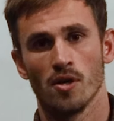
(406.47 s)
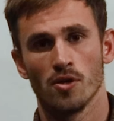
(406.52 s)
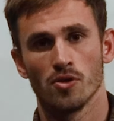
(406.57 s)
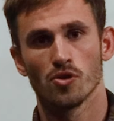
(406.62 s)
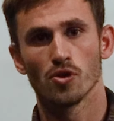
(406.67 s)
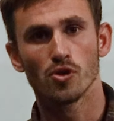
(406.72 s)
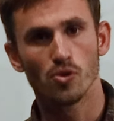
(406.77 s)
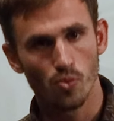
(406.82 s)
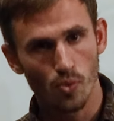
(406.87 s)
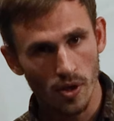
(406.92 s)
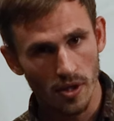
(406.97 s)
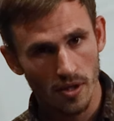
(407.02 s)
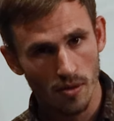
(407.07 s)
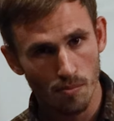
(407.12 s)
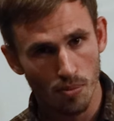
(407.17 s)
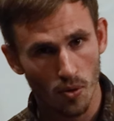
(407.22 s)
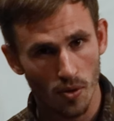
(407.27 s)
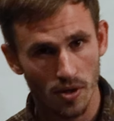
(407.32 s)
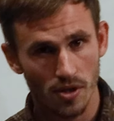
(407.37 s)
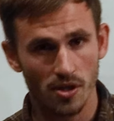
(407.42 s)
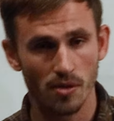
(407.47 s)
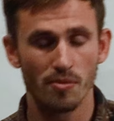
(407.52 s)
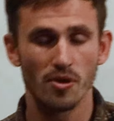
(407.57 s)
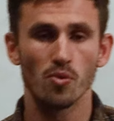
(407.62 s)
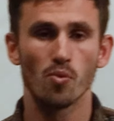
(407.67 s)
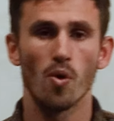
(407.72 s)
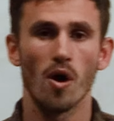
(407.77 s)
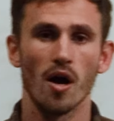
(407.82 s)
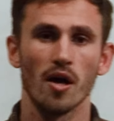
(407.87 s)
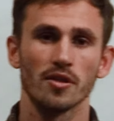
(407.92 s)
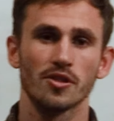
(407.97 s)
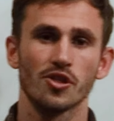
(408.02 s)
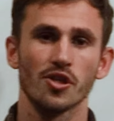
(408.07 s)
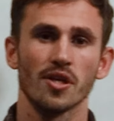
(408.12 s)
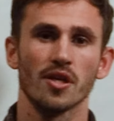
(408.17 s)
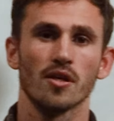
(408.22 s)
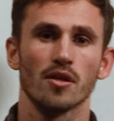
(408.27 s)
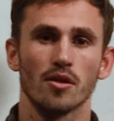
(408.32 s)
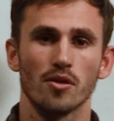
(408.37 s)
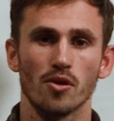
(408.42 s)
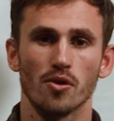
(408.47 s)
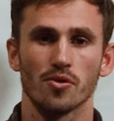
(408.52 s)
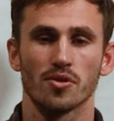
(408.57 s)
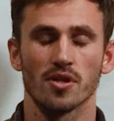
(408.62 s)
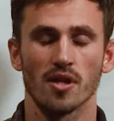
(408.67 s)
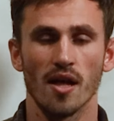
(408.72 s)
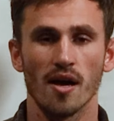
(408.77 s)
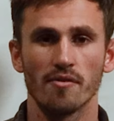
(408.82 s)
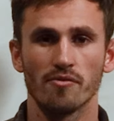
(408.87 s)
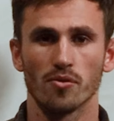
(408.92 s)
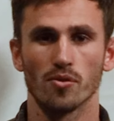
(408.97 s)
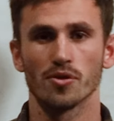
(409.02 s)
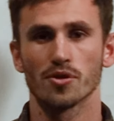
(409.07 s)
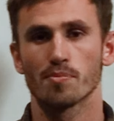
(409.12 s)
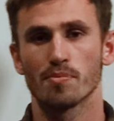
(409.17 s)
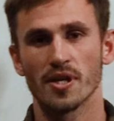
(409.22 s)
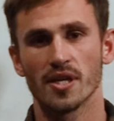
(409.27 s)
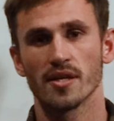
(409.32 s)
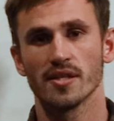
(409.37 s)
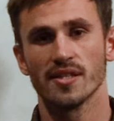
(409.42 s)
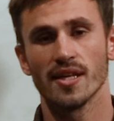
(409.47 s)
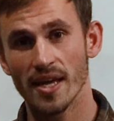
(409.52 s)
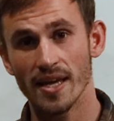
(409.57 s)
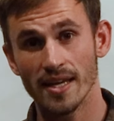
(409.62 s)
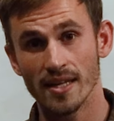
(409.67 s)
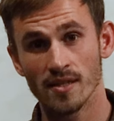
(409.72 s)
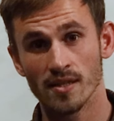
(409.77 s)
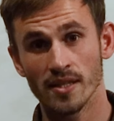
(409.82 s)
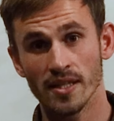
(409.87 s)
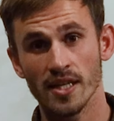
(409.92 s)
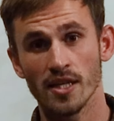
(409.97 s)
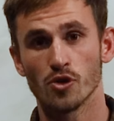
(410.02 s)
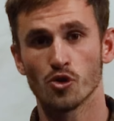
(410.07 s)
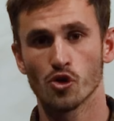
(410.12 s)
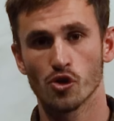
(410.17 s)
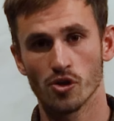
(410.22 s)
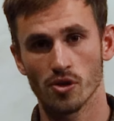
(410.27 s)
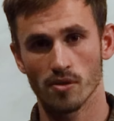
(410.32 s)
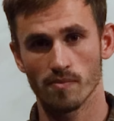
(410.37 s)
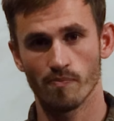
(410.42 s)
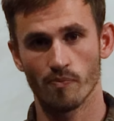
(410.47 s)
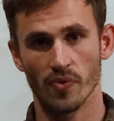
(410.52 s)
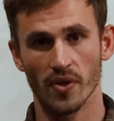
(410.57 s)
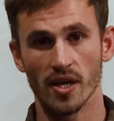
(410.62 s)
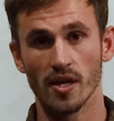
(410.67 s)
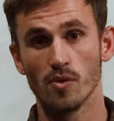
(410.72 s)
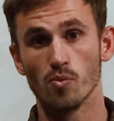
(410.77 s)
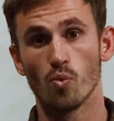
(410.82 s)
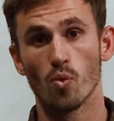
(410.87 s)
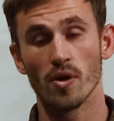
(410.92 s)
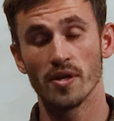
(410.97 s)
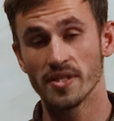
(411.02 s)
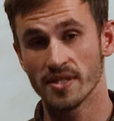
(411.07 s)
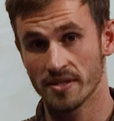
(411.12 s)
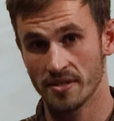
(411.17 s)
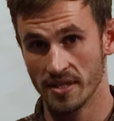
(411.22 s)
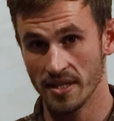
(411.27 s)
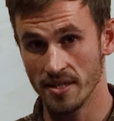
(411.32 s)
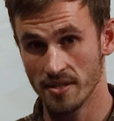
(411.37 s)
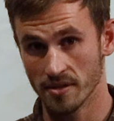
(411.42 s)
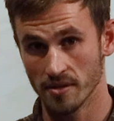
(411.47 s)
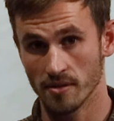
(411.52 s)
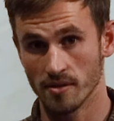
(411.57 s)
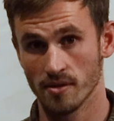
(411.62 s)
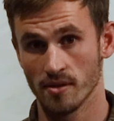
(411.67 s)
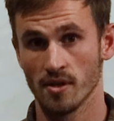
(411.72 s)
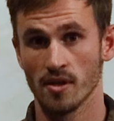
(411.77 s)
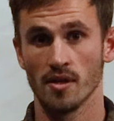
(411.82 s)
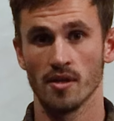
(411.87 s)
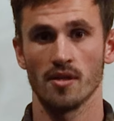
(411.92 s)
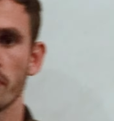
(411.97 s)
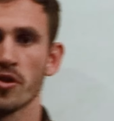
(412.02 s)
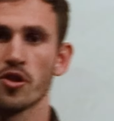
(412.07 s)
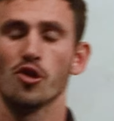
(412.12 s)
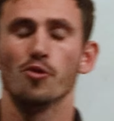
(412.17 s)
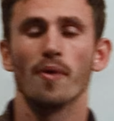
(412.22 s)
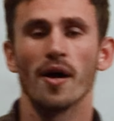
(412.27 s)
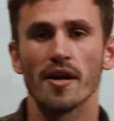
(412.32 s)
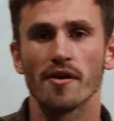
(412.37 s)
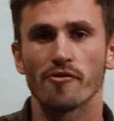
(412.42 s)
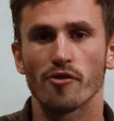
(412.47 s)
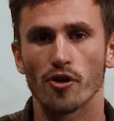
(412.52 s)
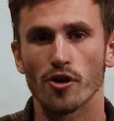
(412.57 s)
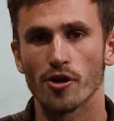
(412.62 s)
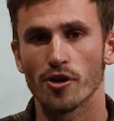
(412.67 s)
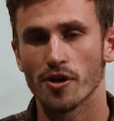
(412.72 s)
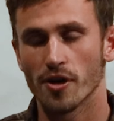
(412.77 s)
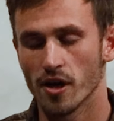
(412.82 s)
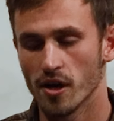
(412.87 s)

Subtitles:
So it's really important to be watching those levels because they can leach in one season. You might have heard